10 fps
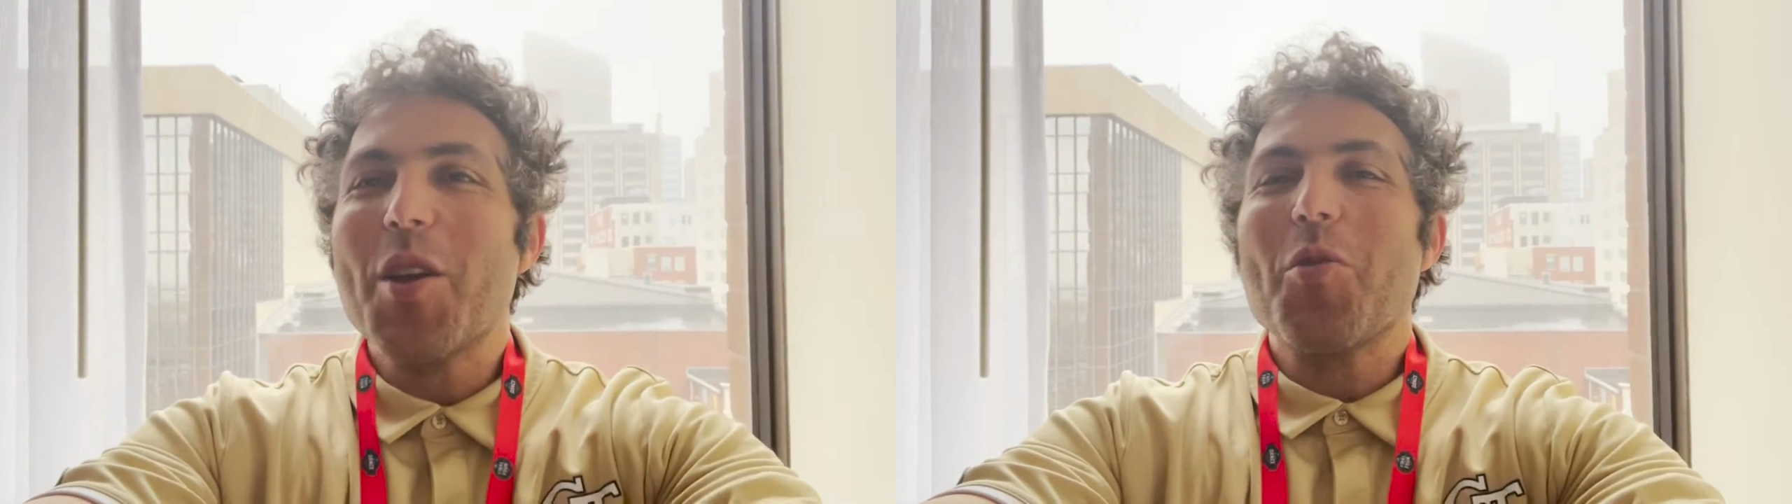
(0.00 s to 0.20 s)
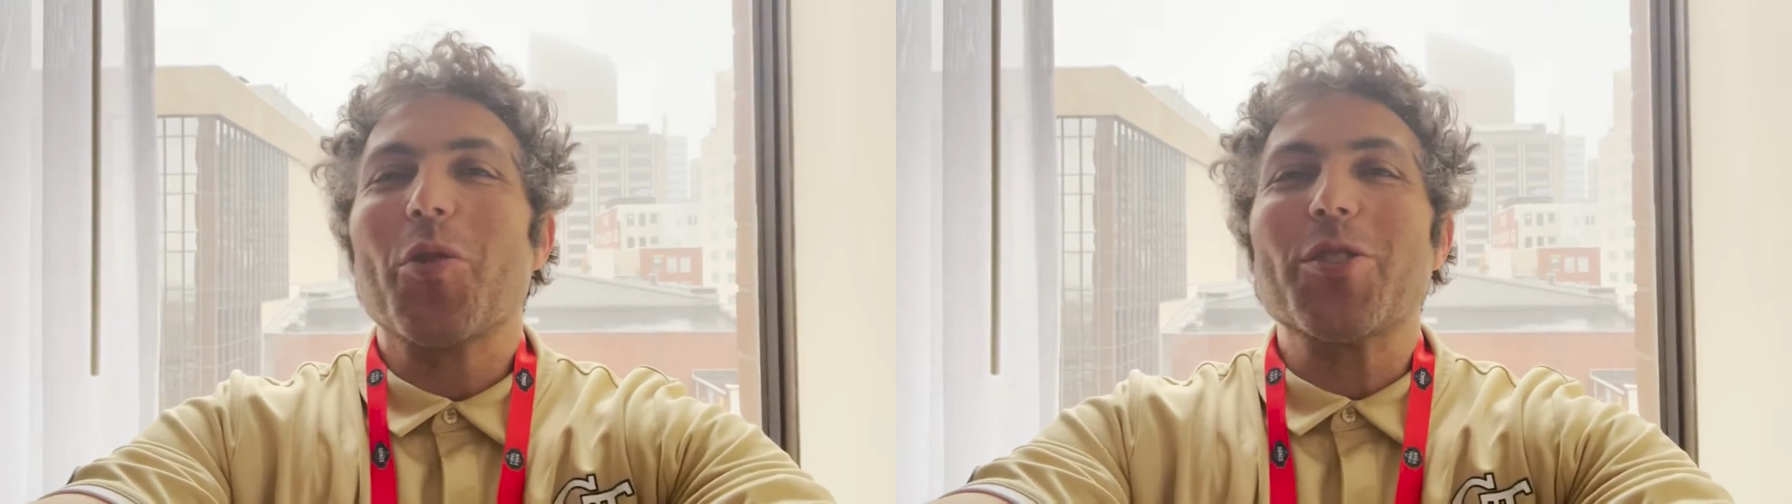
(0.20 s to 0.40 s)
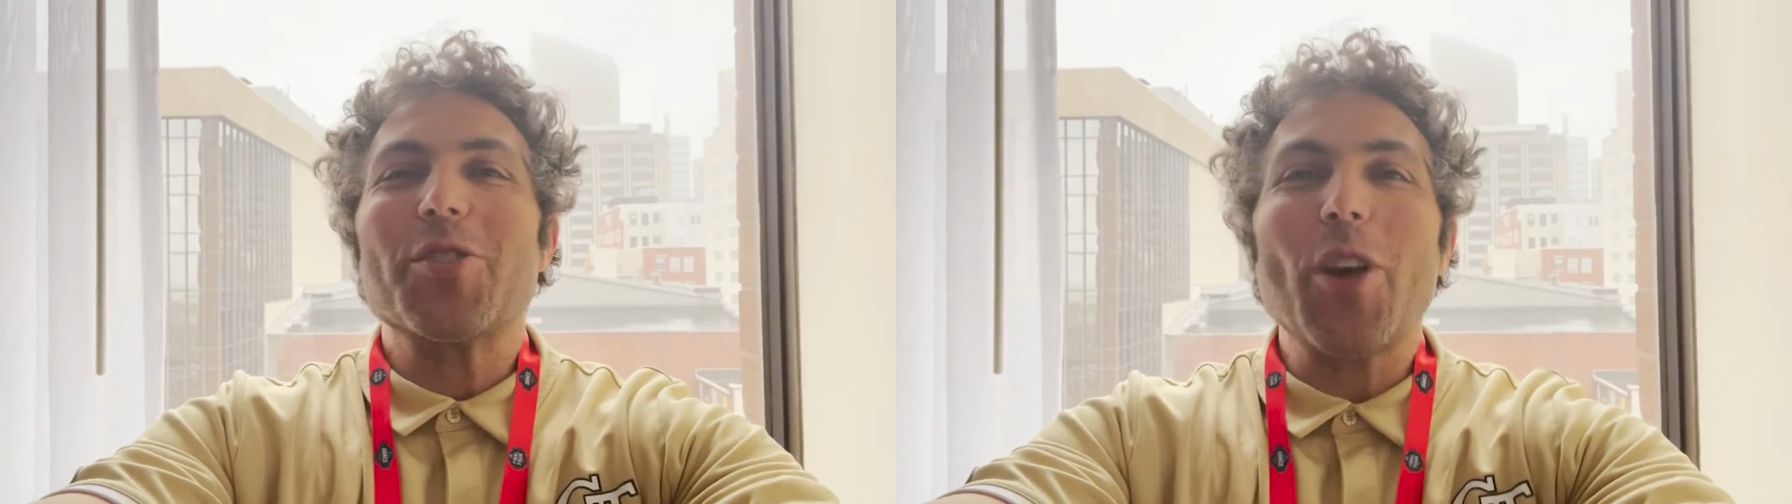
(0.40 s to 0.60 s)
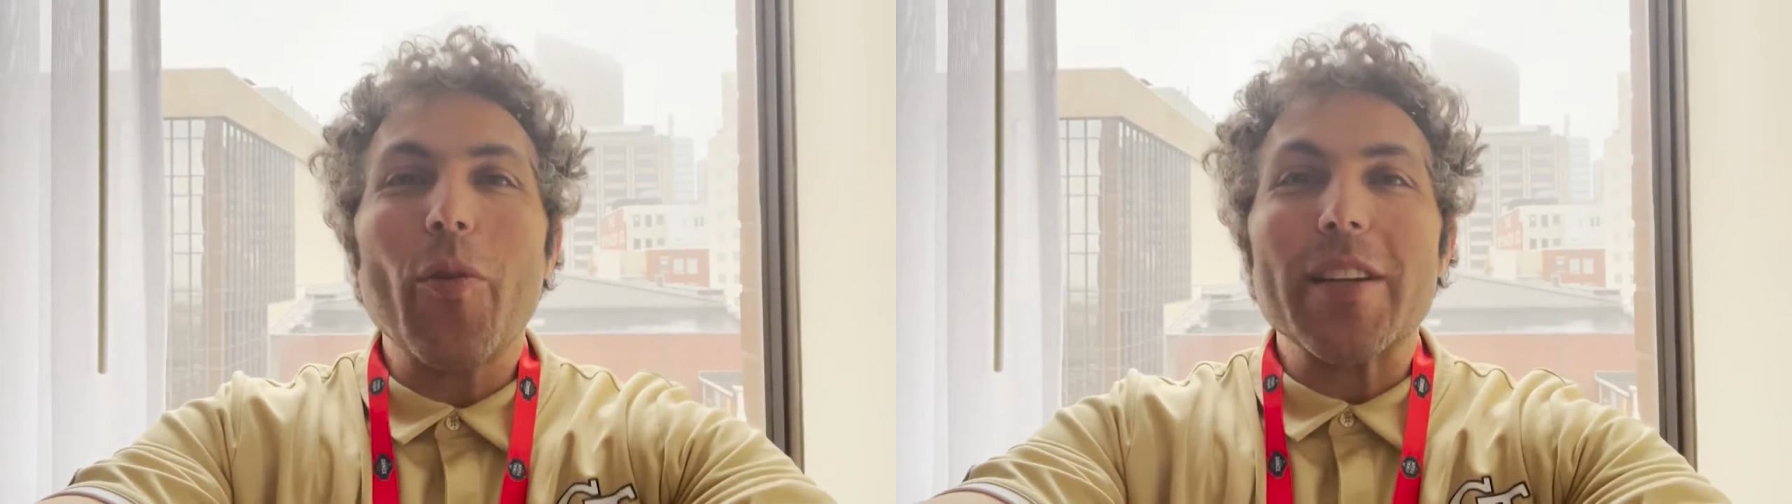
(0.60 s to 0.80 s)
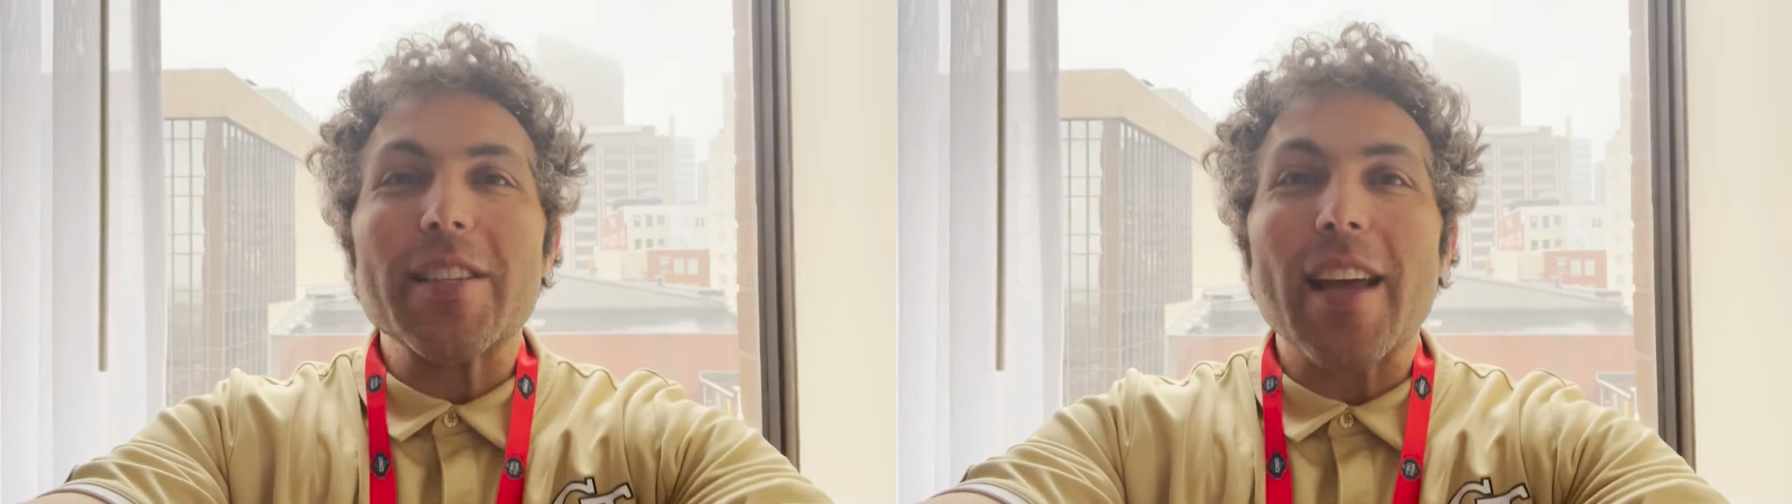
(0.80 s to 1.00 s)
We're so
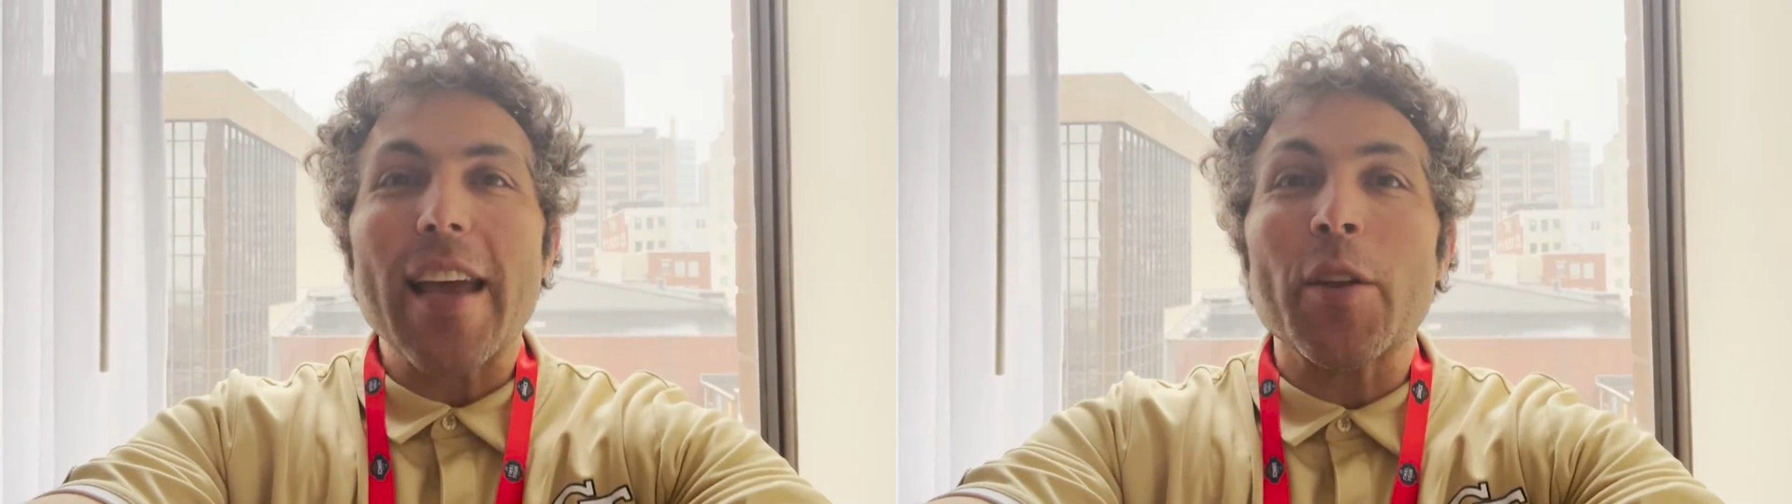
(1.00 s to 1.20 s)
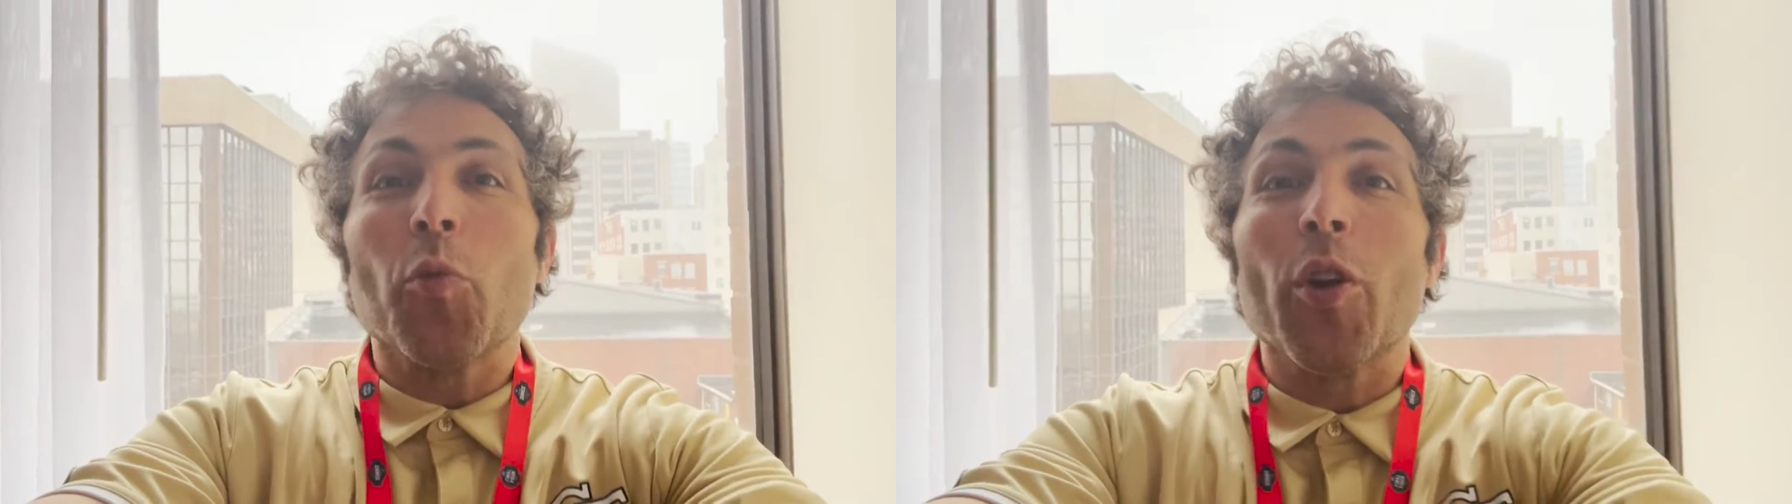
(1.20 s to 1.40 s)
excited.